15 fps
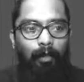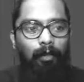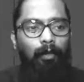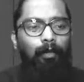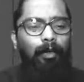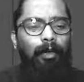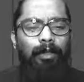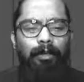
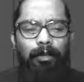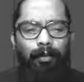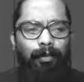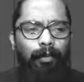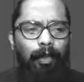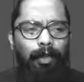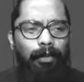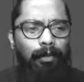Look, what is group
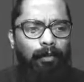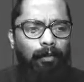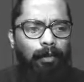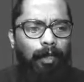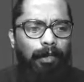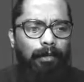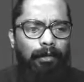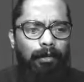selection tool?
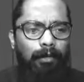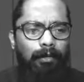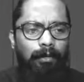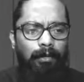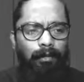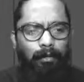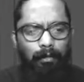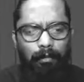Let's
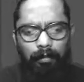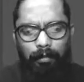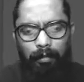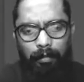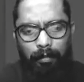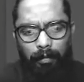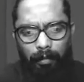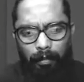
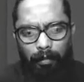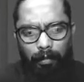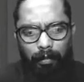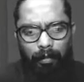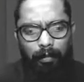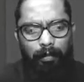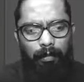disclose it.